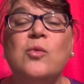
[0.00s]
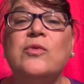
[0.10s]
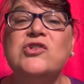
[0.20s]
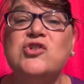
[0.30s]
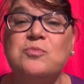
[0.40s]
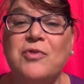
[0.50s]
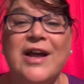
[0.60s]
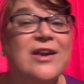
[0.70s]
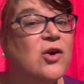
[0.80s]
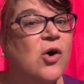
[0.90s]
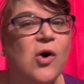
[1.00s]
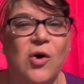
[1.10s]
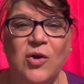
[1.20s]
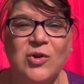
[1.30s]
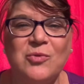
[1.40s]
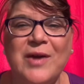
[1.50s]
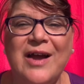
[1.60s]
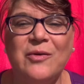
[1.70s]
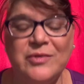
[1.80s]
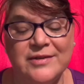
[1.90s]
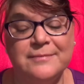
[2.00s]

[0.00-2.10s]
was spread all around.